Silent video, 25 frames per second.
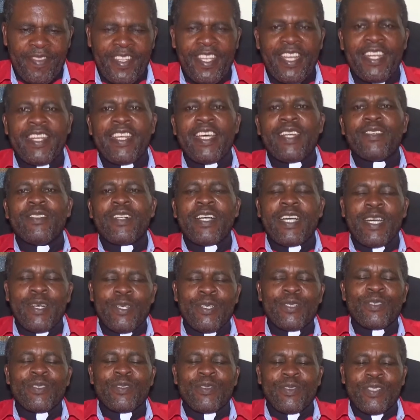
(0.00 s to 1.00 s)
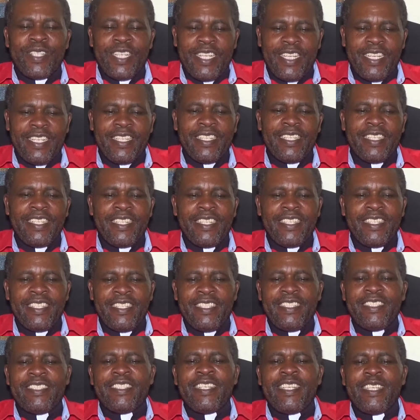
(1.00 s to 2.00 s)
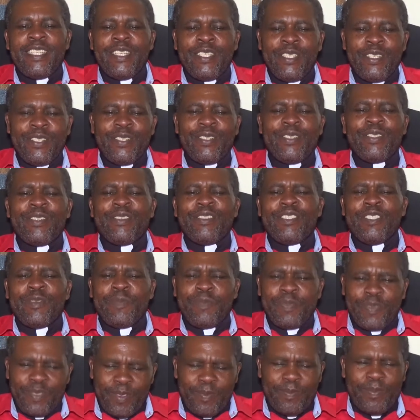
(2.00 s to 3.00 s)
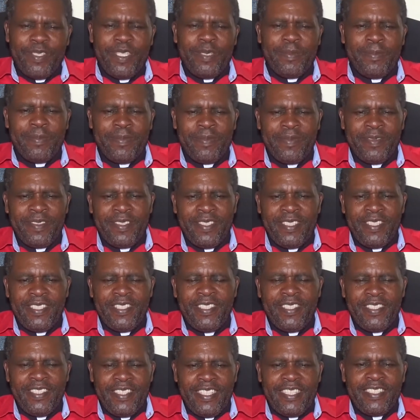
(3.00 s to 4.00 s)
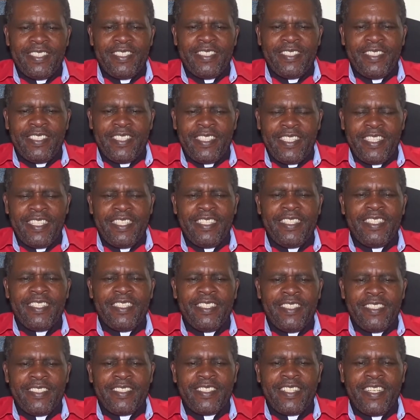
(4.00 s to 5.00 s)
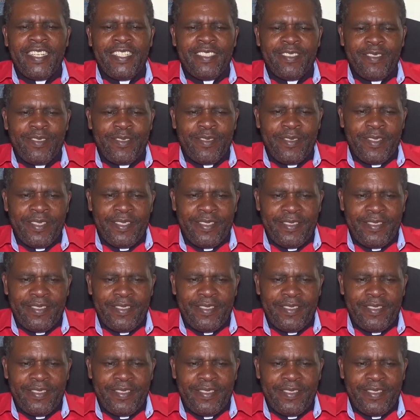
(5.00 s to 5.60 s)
And alcohol today is a huge problem that is killing this country.